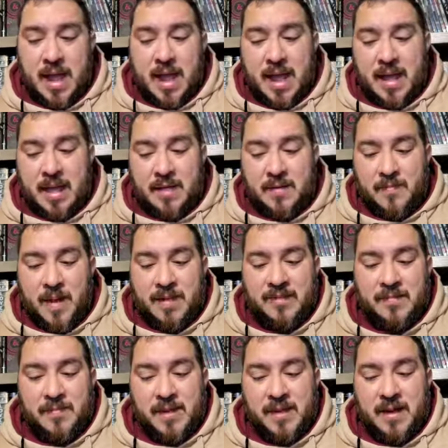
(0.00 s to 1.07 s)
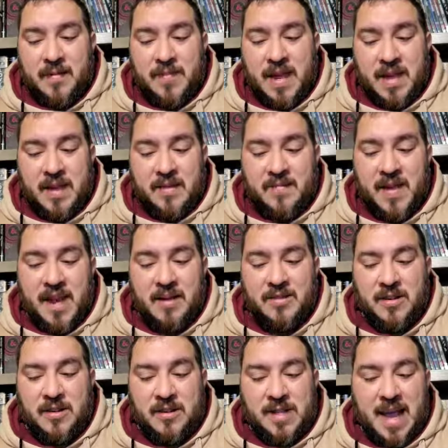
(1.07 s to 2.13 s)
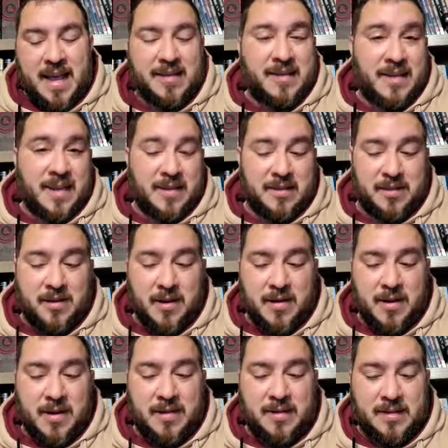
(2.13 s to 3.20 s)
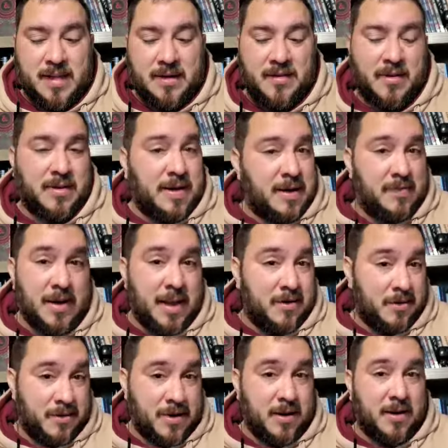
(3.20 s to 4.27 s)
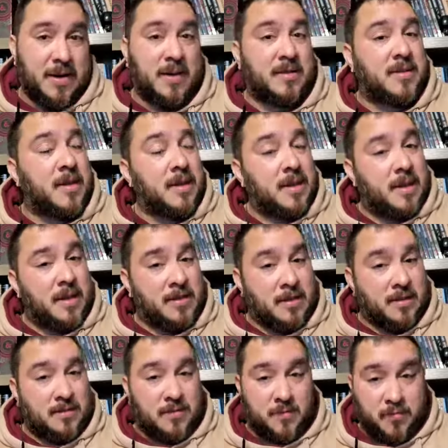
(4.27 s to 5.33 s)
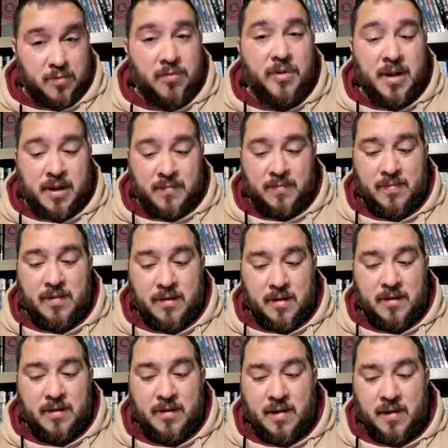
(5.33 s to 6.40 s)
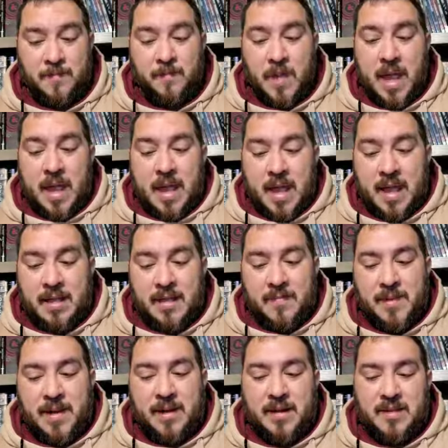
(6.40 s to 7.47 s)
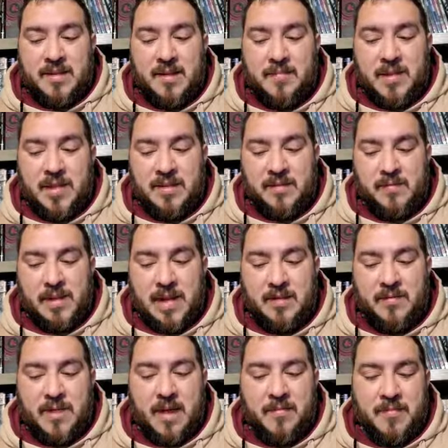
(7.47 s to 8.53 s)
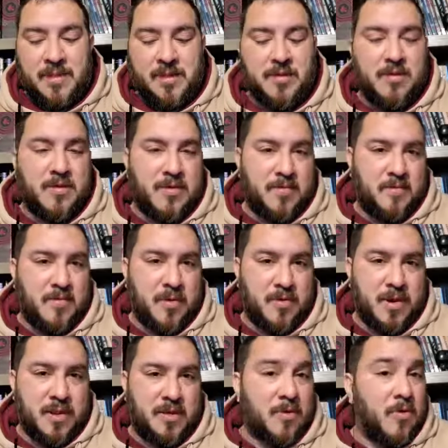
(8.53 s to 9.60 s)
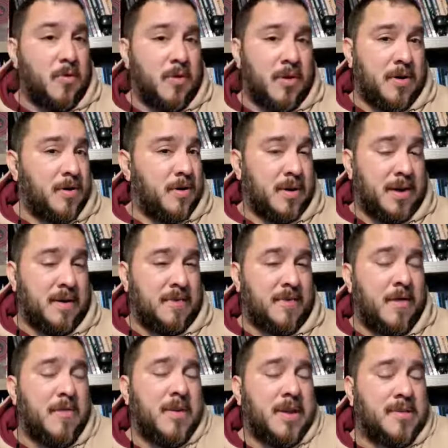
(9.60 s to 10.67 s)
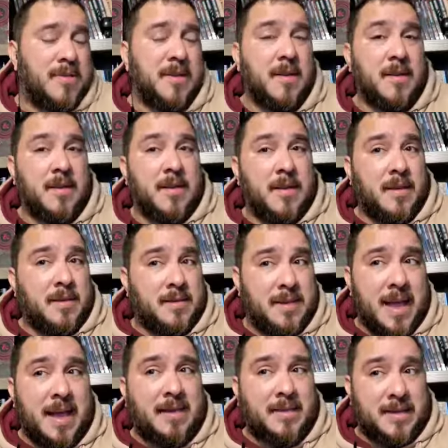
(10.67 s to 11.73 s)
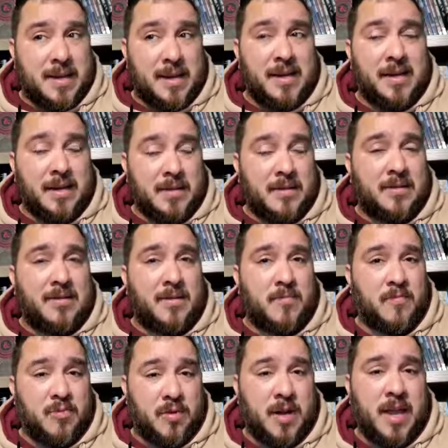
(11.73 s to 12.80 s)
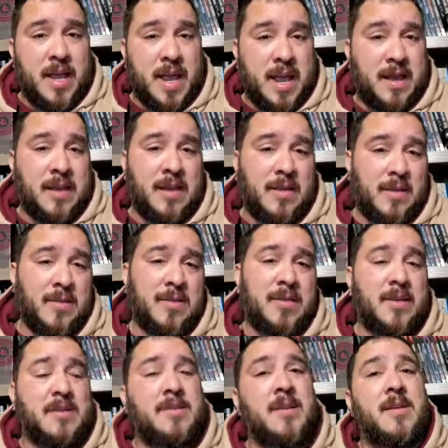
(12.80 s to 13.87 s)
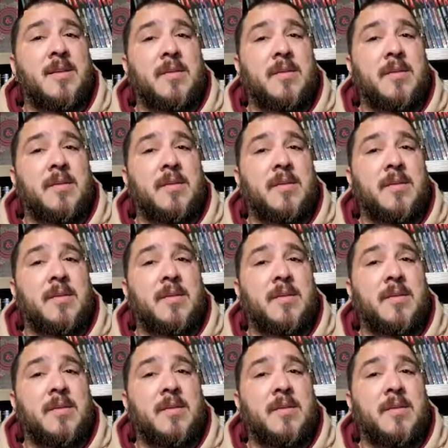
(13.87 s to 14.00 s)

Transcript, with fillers: And the possibility of gaining advantage on attacks against targets that are in dim light or darkness is also pretty darn good. And the ability to summon this blade without material components or an arcane focus, that can lead to some pretty handy uses.